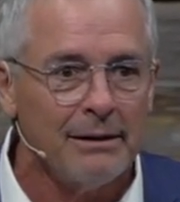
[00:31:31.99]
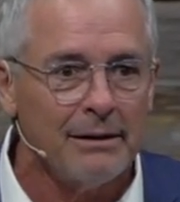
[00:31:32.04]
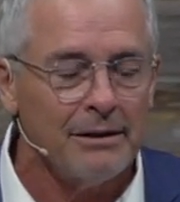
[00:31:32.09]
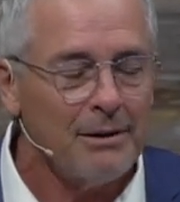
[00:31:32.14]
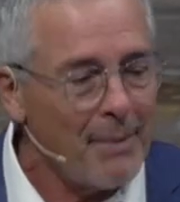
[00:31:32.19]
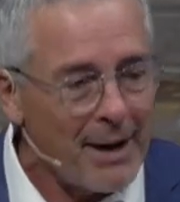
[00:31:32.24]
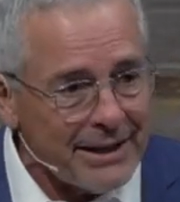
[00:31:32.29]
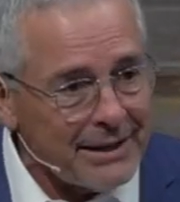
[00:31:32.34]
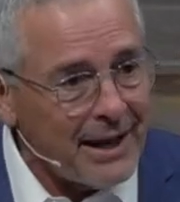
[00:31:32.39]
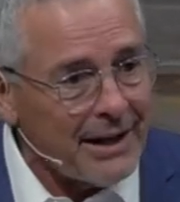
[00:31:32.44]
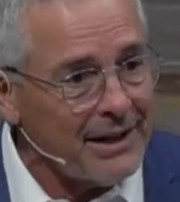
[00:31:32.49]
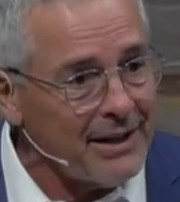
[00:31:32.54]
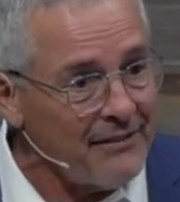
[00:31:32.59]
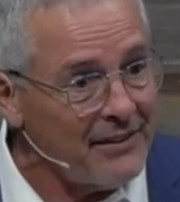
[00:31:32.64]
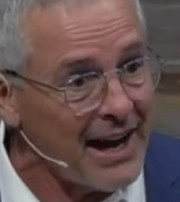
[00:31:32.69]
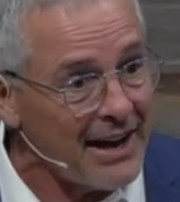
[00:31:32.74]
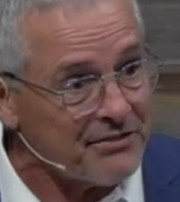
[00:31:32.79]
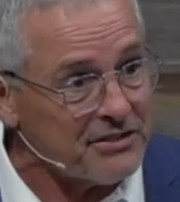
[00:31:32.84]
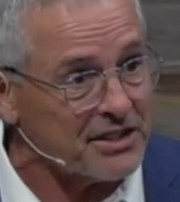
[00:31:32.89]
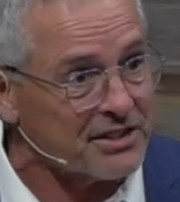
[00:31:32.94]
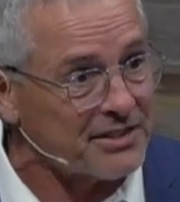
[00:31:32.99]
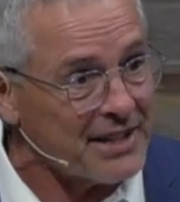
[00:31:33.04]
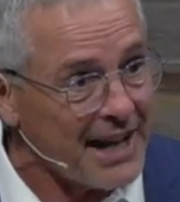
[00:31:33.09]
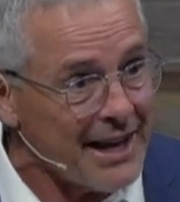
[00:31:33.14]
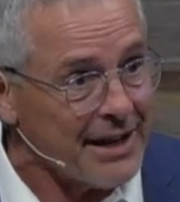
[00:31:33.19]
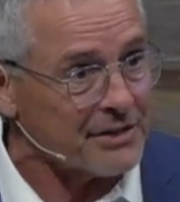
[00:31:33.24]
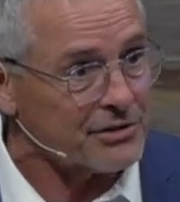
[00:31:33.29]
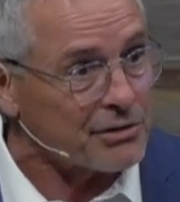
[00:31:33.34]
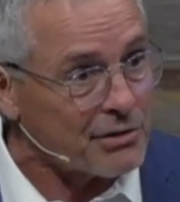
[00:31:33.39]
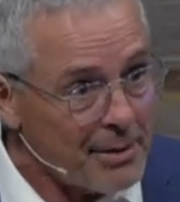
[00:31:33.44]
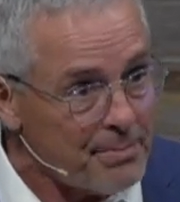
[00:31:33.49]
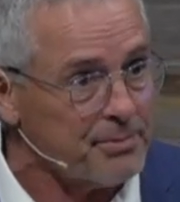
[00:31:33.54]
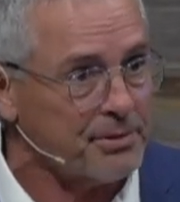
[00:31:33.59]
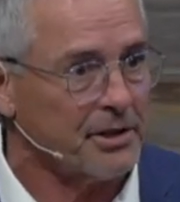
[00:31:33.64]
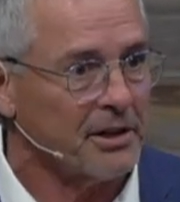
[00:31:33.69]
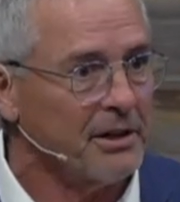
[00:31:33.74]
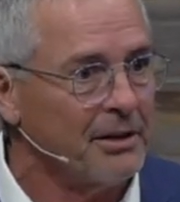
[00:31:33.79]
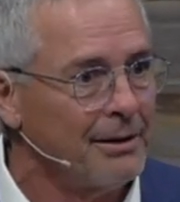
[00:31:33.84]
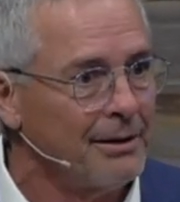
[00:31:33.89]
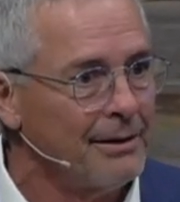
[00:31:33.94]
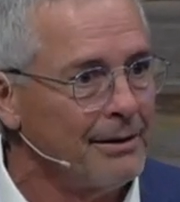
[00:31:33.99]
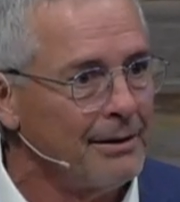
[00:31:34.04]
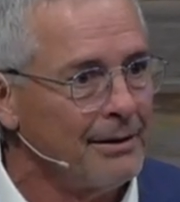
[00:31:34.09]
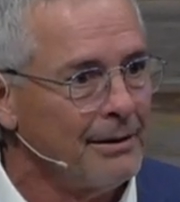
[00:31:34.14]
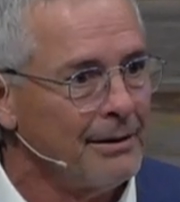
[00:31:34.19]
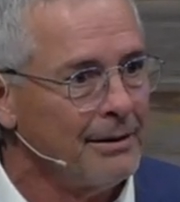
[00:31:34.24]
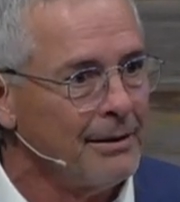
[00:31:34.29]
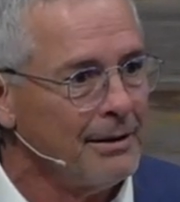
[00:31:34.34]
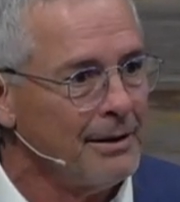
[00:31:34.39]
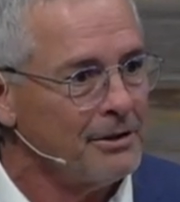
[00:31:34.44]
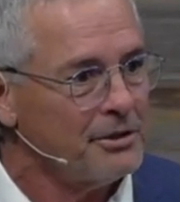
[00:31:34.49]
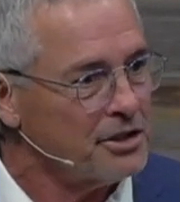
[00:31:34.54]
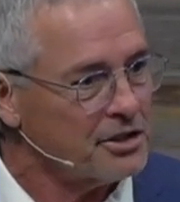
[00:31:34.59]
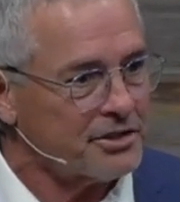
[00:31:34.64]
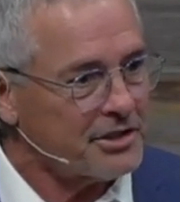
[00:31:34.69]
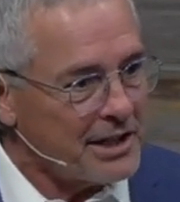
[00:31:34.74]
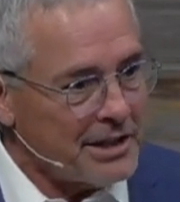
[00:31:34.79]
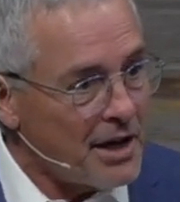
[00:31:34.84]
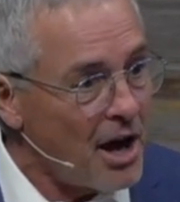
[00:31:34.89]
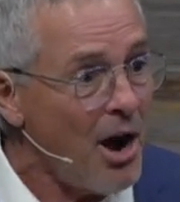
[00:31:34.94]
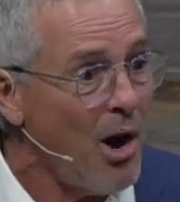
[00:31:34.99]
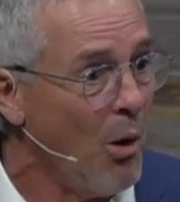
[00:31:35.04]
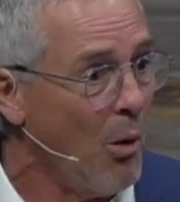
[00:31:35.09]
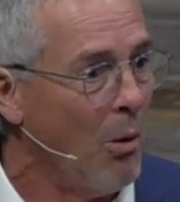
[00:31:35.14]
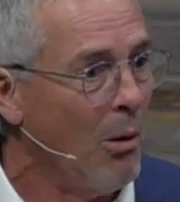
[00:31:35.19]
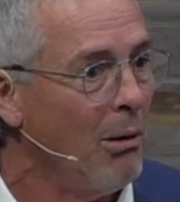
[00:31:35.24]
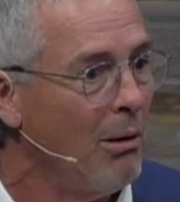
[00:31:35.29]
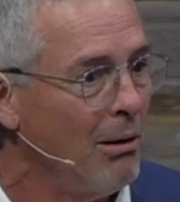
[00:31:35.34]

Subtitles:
You might not even have to say a scripture. Just say no.